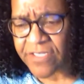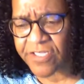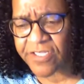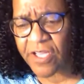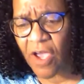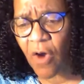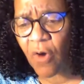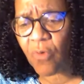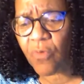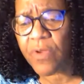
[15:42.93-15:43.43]

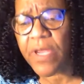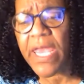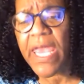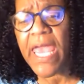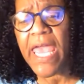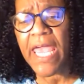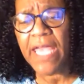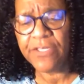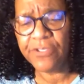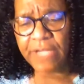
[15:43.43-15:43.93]
so
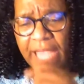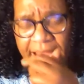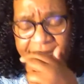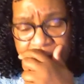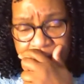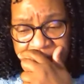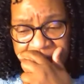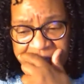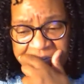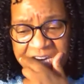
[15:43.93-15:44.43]
you
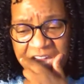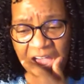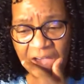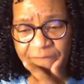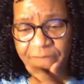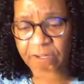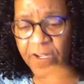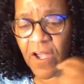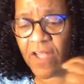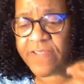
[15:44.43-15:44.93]
got to be
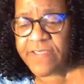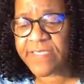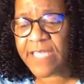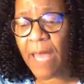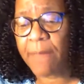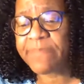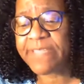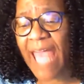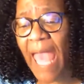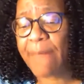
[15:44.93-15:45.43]
careful because
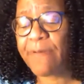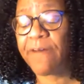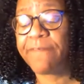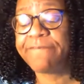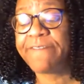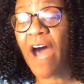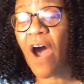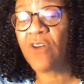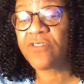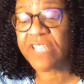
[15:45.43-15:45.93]
sometimes a
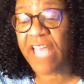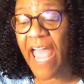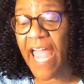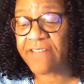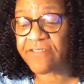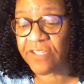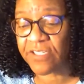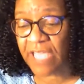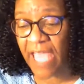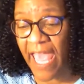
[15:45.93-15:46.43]
false
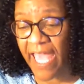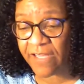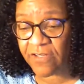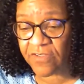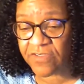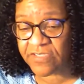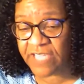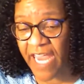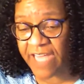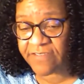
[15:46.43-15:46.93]

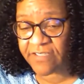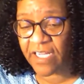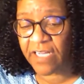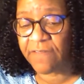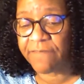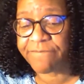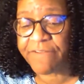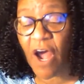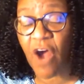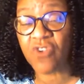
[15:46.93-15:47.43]
accusation
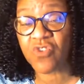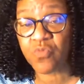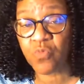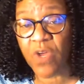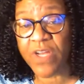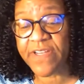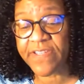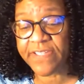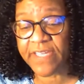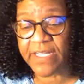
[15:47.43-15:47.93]
and false
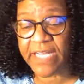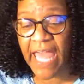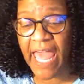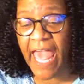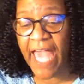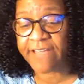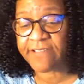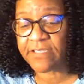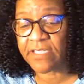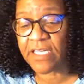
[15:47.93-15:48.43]
witness can
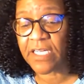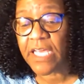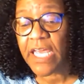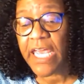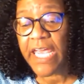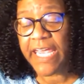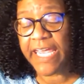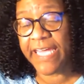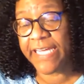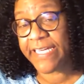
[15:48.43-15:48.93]
actually
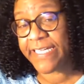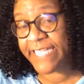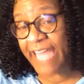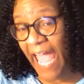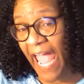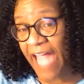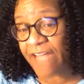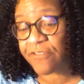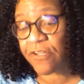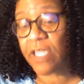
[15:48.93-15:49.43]

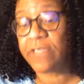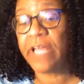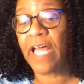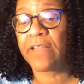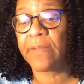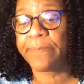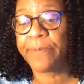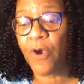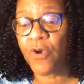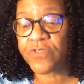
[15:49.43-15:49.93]
endanger
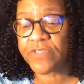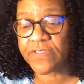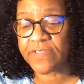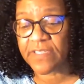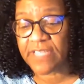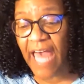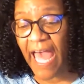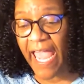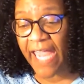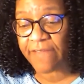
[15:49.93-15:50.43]
another
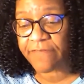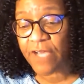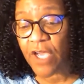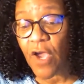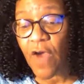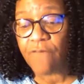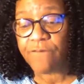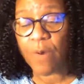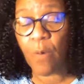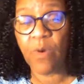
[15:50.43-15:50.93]
person's life.
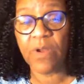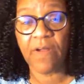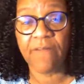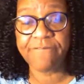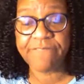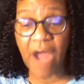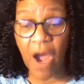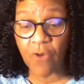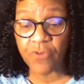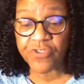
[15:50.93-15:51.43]
But when
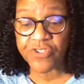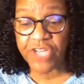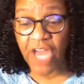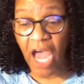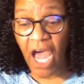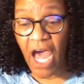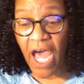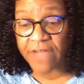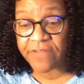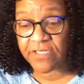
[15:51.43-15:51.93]
a false
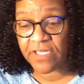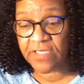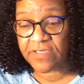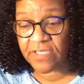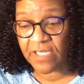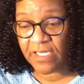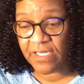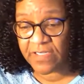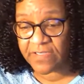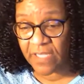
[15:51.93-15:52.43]
charge
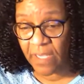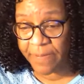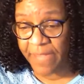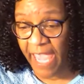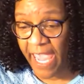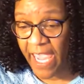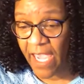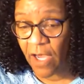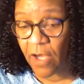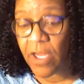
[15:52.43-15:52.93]
is, is
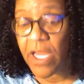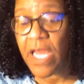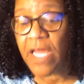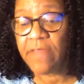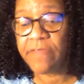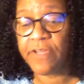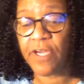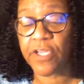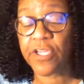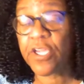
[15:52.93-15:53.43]
upheld,
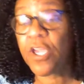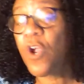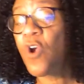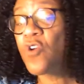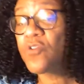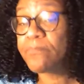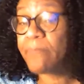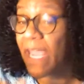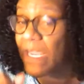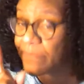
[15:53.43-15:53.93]
the
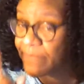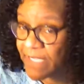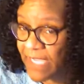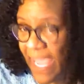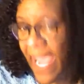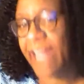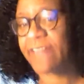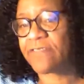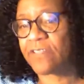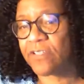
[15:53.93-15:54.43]
accused may
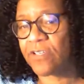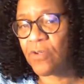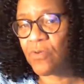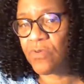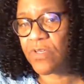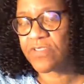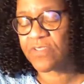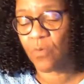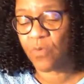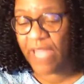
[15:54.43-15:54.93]
be
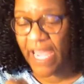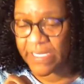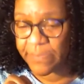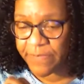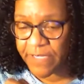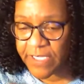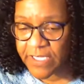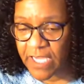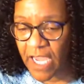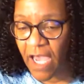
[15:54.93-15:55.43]
executed. So we got
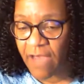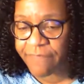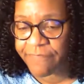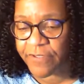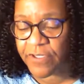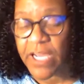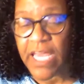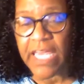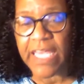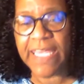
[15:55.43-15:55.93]
to be
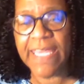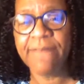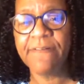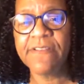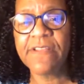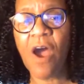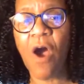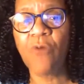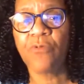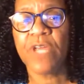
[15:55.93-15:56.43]
careful.
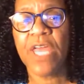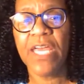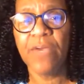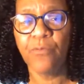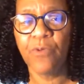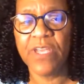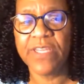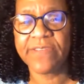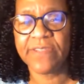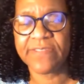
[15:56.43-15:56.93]
Even though
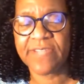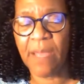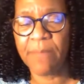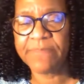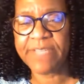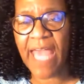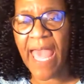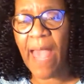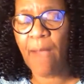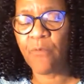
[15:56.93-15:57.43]
we
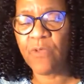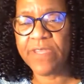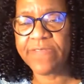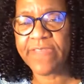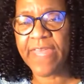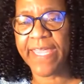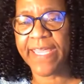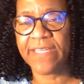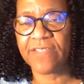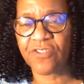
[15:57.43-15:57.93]
sometimes we
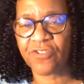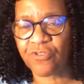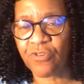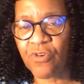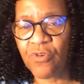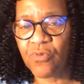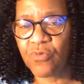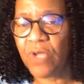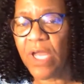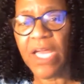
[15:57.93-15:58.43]
think it's
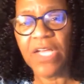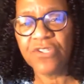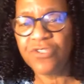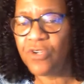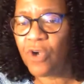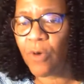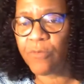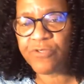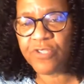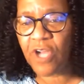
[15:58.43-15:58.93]
true,
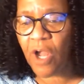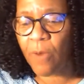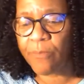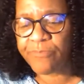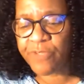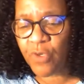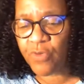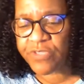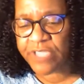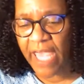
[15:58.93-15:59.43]
you don't you
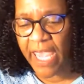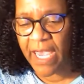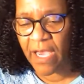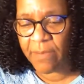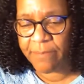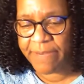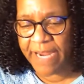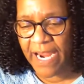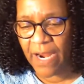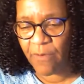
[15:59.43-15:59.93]
don't do
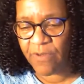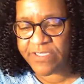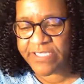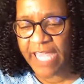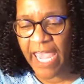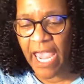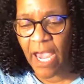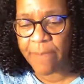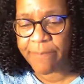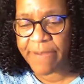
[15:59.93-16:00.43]
Tale bearing
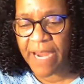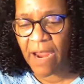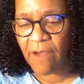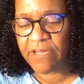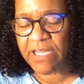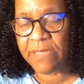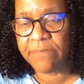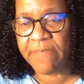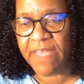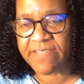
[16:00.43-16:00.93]

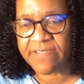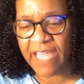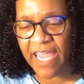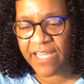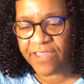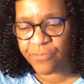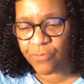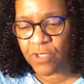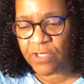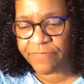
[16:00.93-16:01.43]
he missed
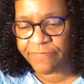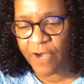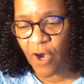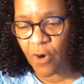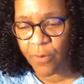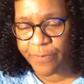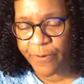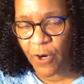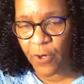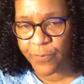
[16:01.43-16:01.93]
a
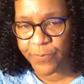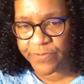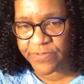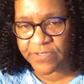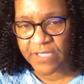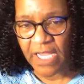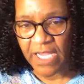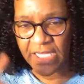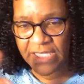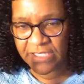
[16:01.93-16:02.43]
threefold
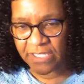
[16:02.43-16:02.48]
purpose.